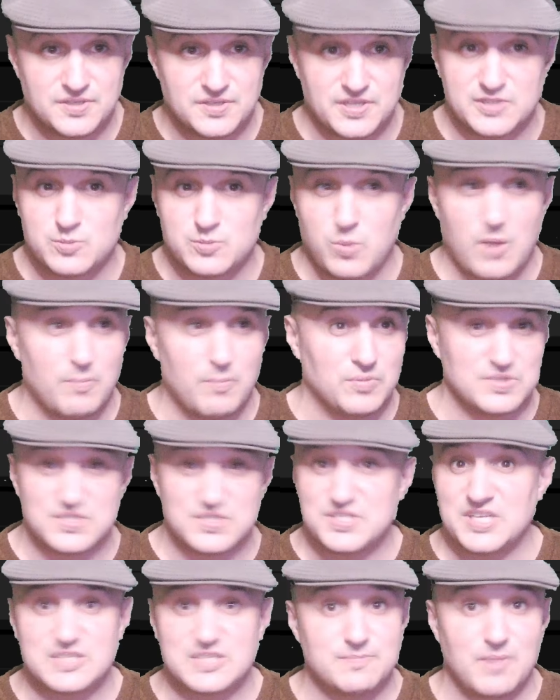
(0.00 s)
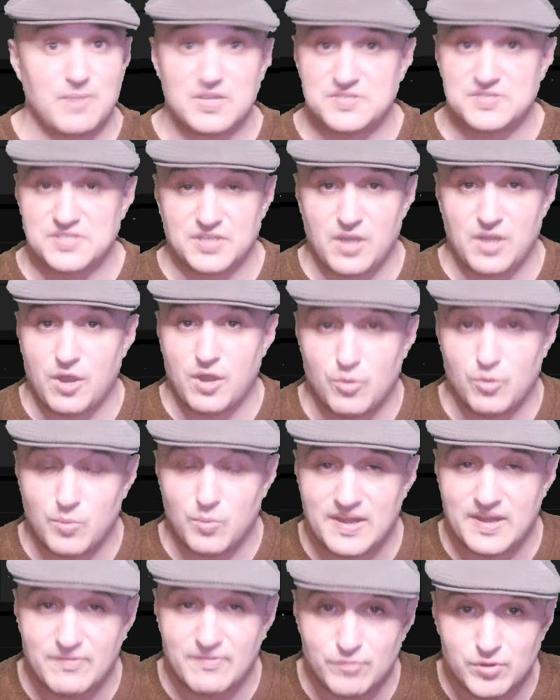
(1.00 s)
This one was six months ago or
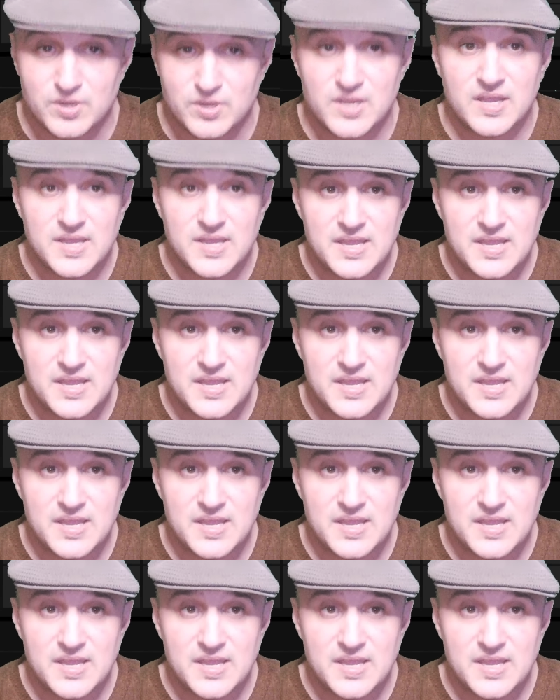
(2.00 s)
whatever.